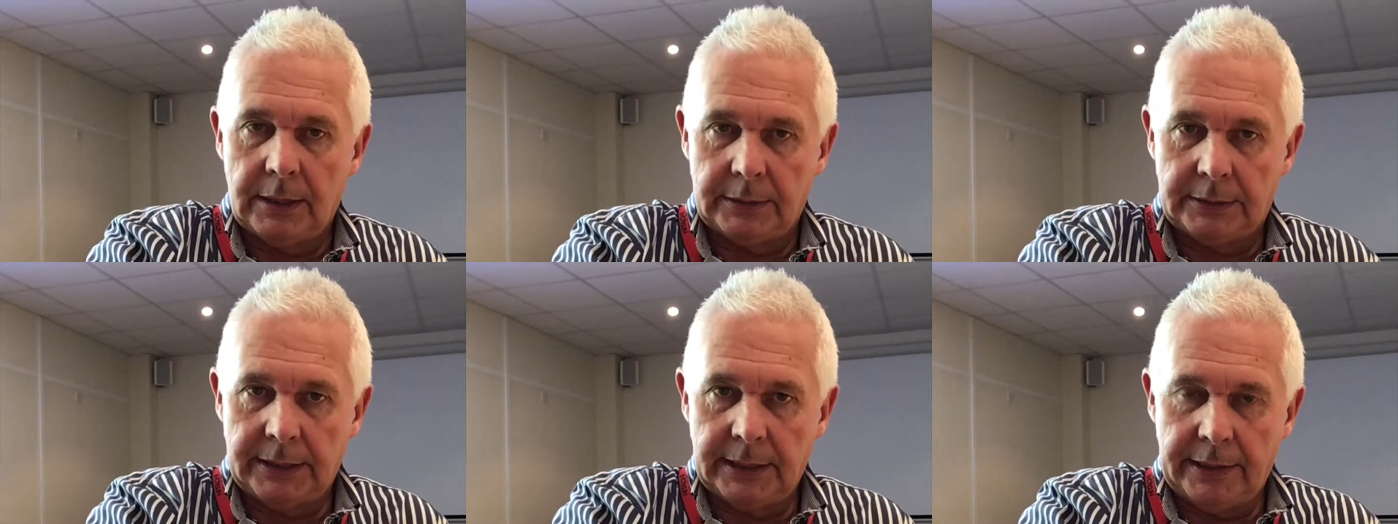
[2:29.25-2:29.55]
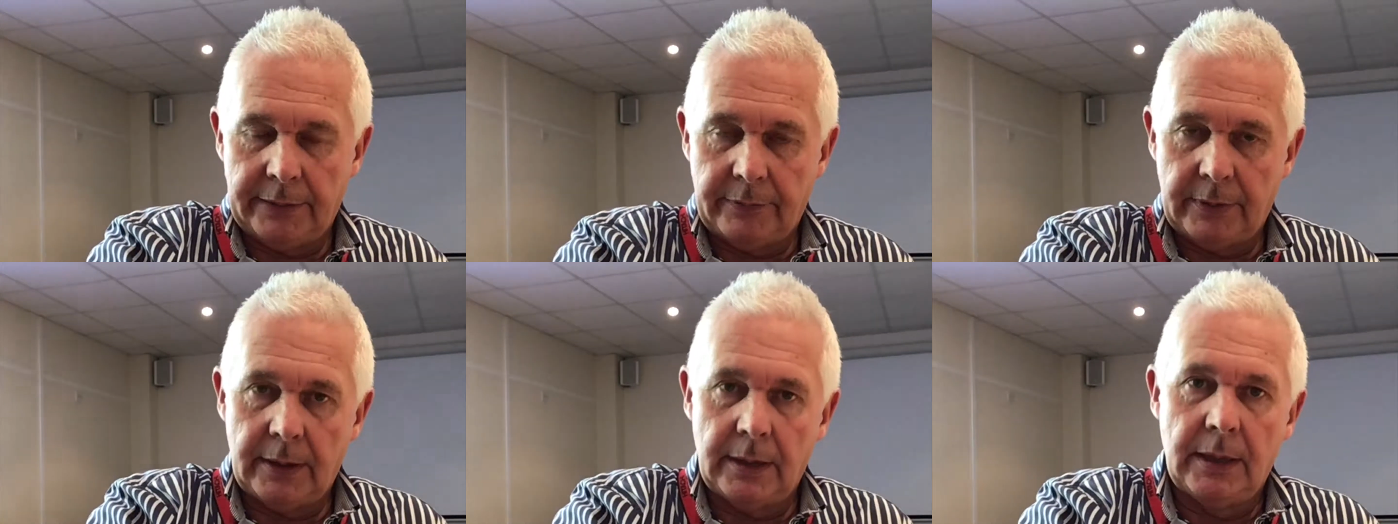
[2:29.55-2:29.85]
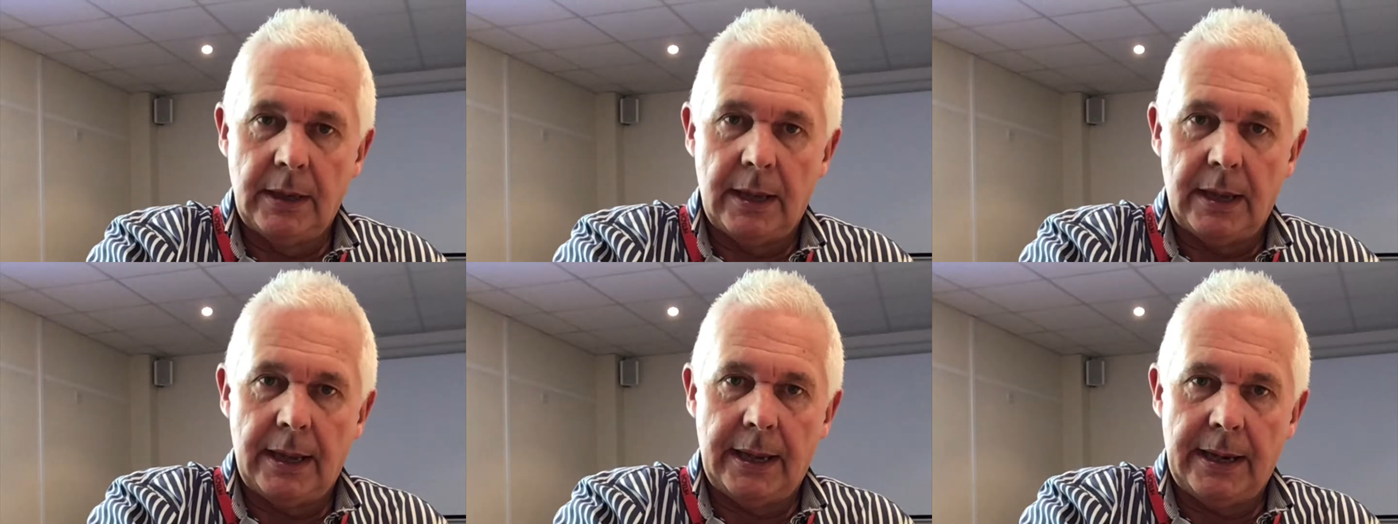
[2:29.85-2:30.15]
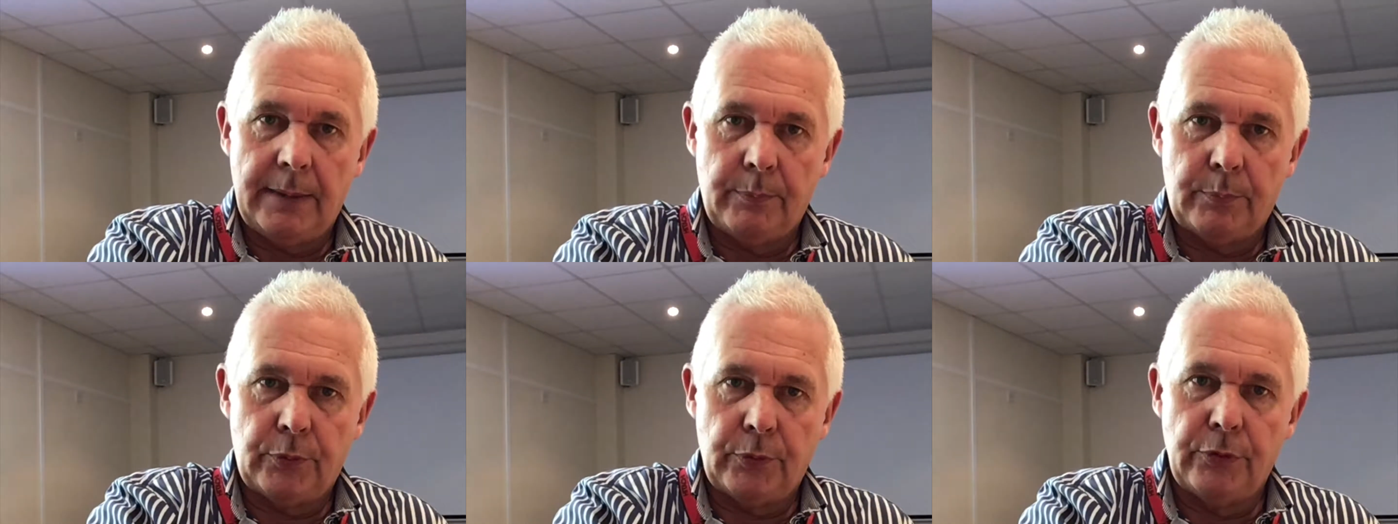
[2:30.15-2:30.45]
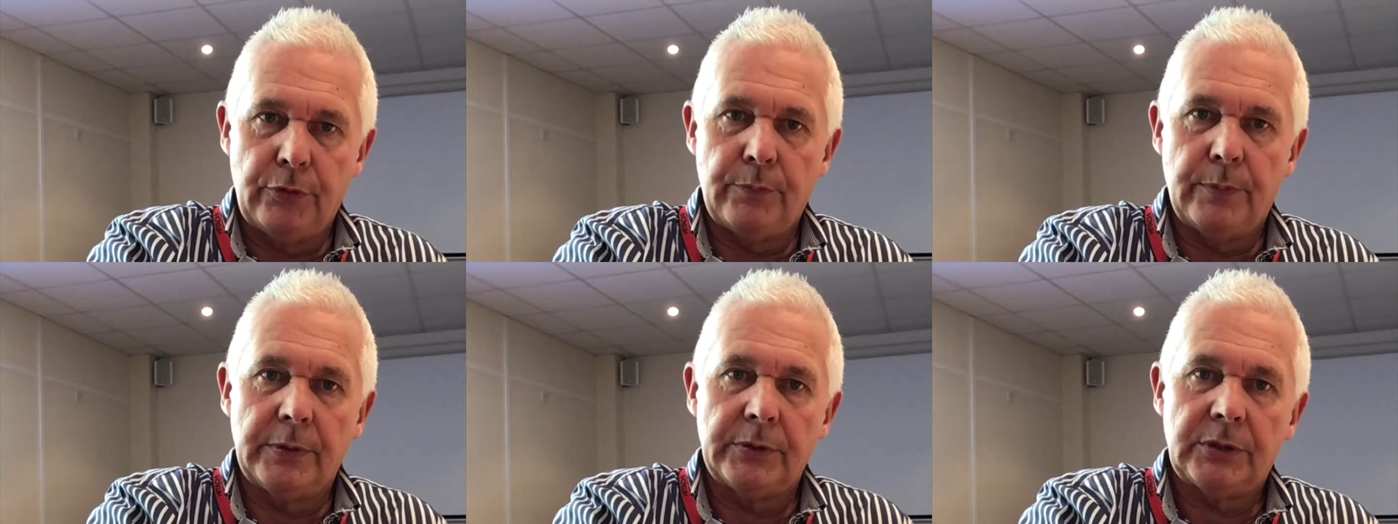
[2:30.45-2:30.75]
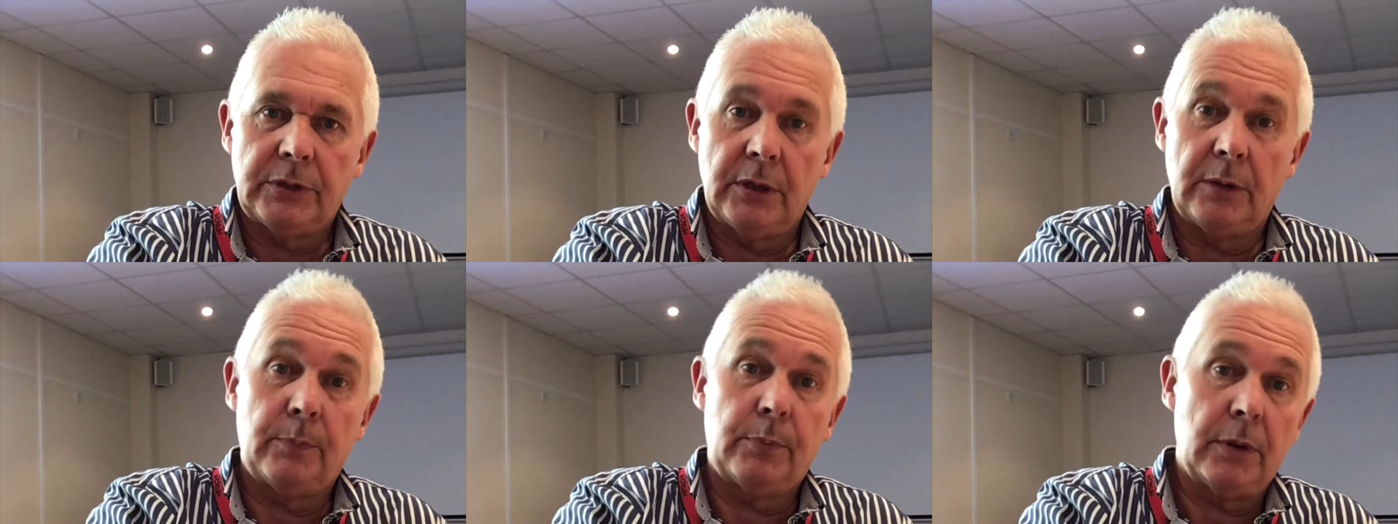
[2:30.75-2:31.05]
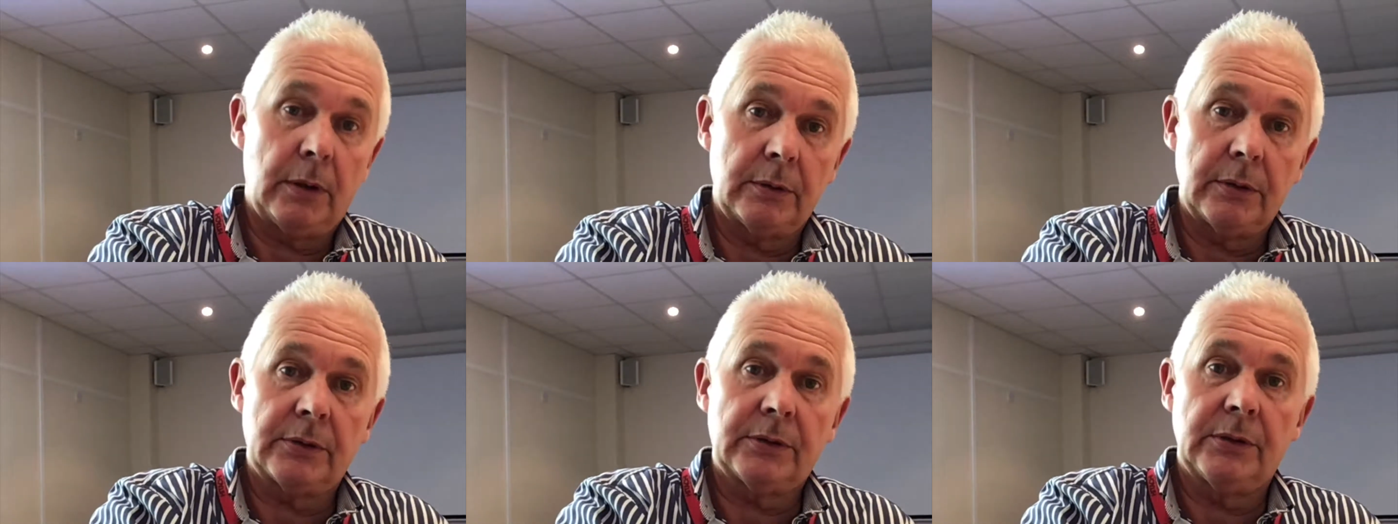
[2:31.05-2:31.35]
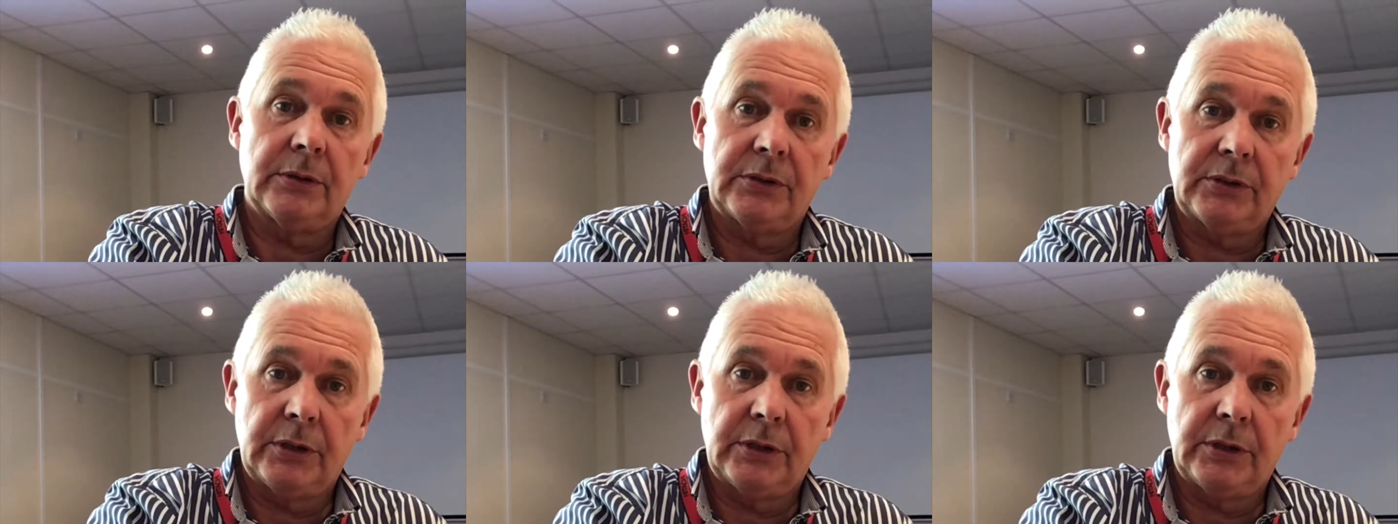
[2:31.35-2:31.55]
deliver improvements to the products and